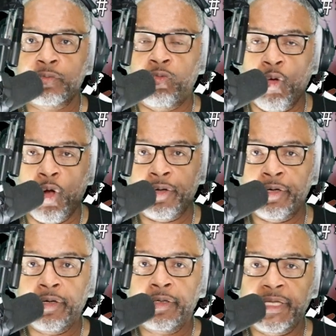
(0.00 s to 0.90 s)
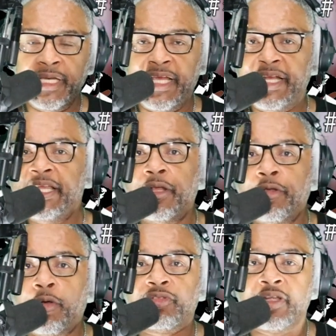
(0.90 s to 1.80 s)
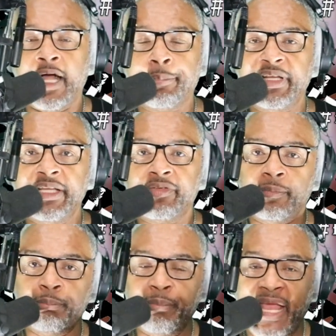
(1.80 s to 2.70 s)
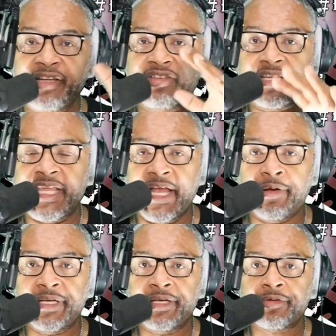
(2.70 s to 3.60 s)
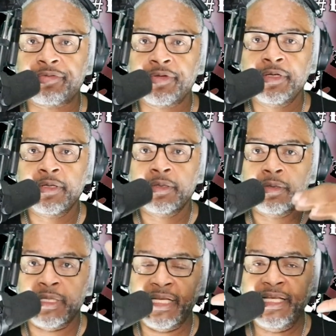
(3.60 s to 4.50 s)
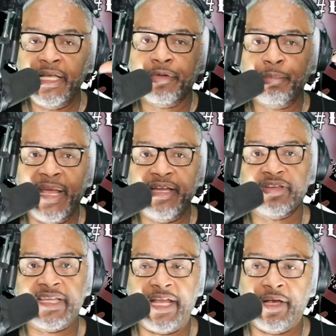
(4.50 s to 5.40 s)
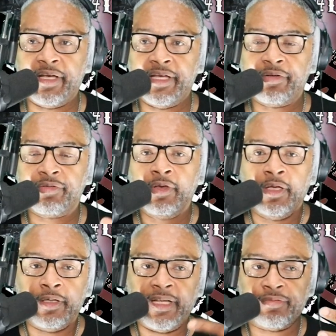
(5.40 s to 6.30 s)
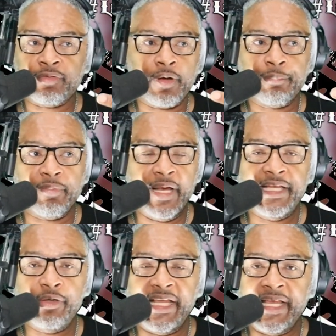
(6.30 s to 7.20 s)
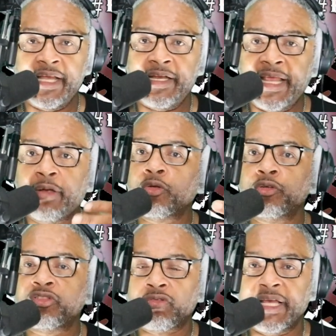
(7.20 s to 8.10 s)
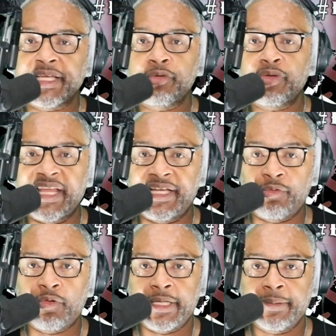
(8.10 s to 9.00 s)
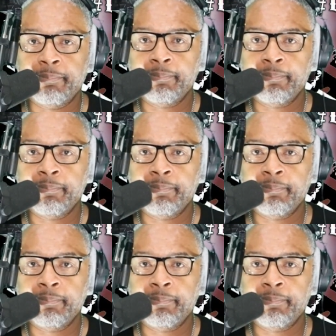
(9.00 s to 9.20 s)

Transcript: Warner, any of those companies, major carriers, any of the major carriers, that's going to bring you in, they're going to train you anyway.